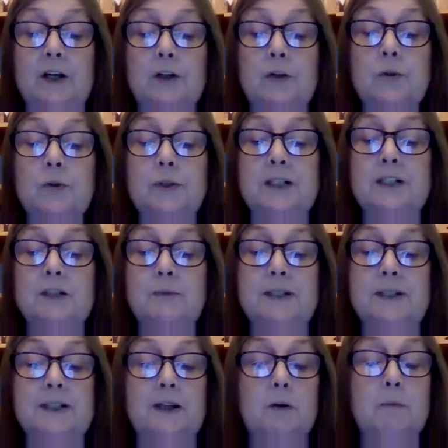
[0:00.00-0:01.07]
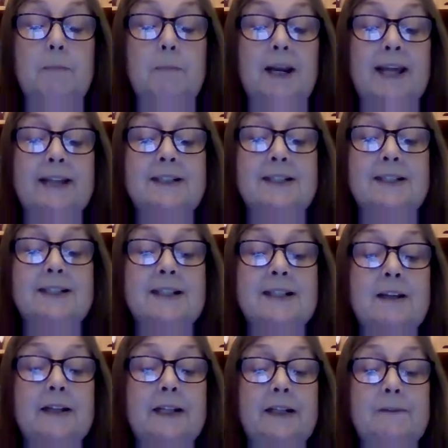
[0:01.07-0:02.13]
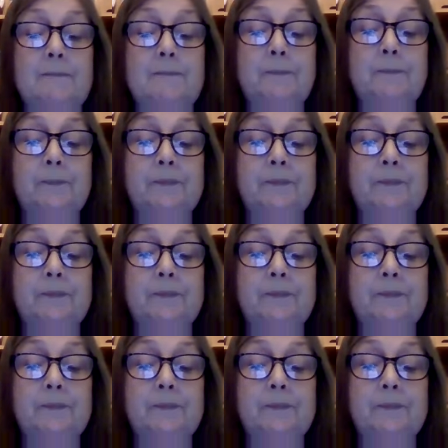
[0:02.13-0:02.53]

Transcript: according to his long planned design.